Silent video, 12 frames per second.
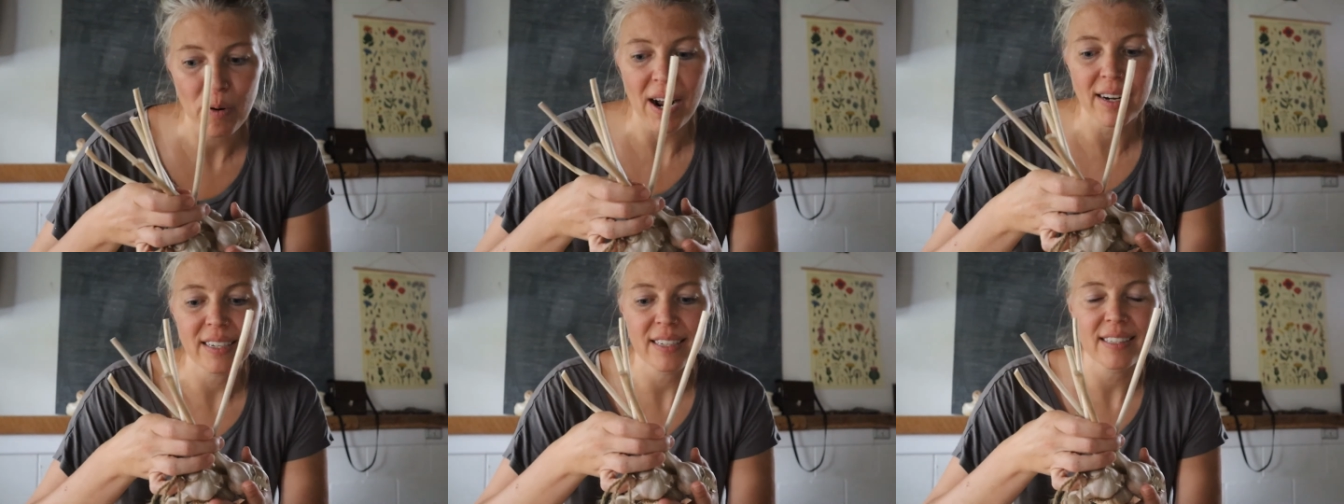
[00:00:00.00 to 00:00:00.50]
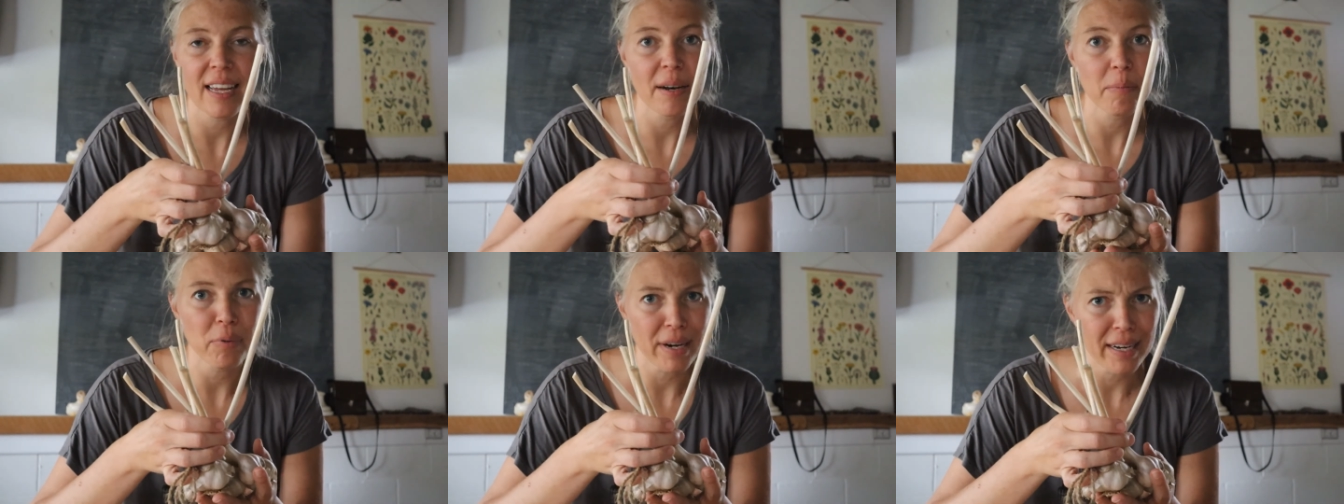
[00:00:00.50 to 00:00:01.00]
practice
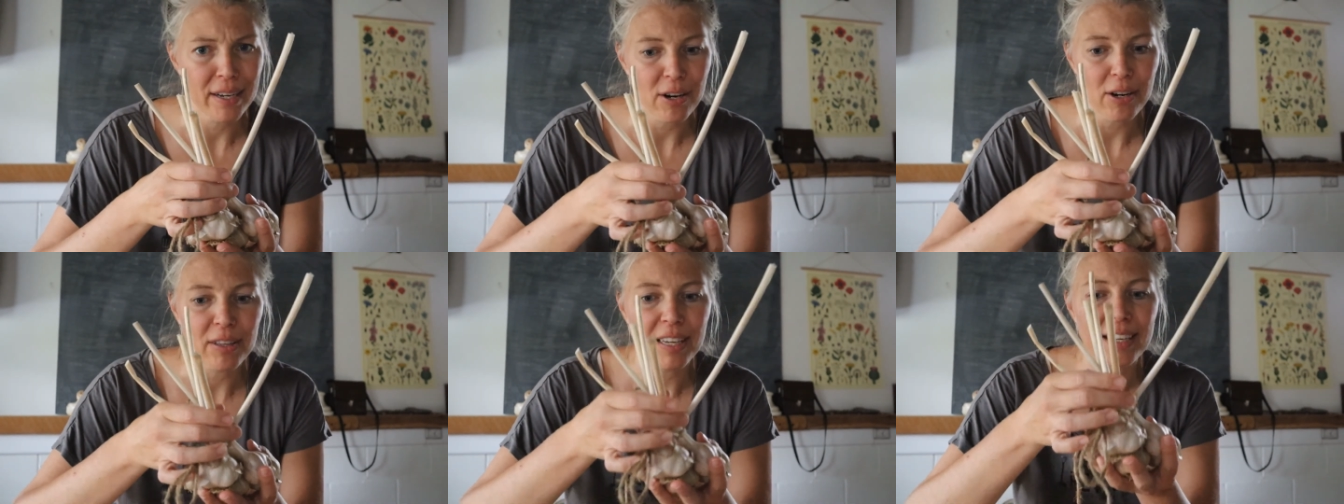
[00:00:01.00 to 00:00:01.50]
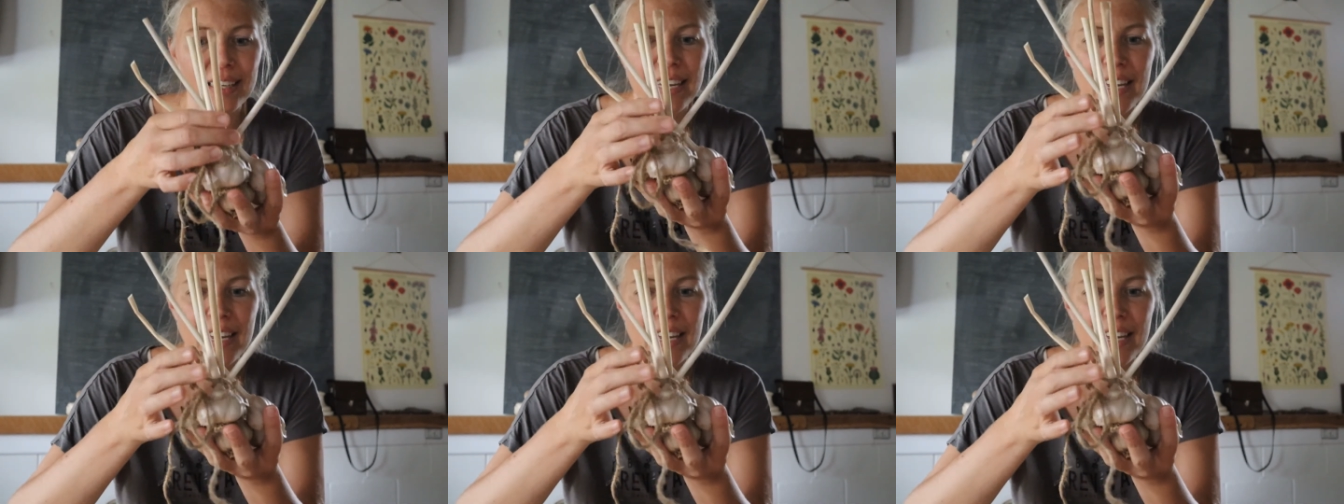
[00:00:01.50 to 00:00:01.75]
at braiding garlic.